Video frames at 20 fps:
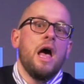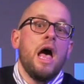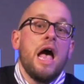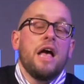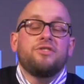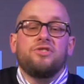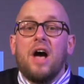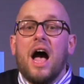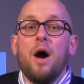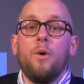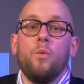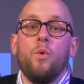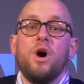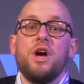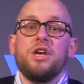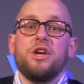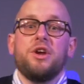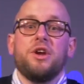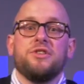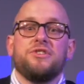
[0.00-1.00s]
And so I
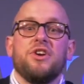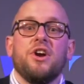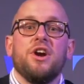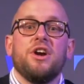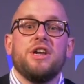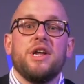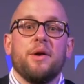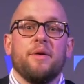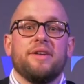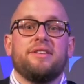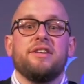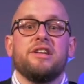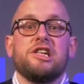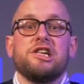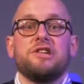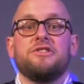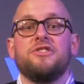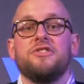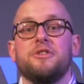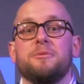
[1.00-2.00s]
want you to turn your
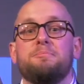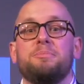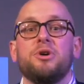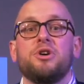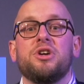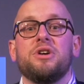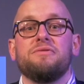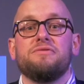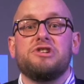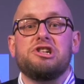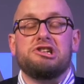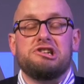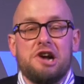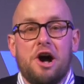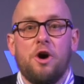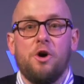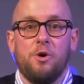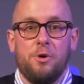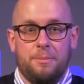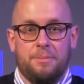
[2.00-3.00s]
attention to the book of
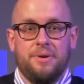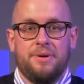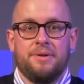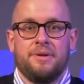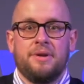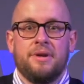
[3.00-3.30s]
Job.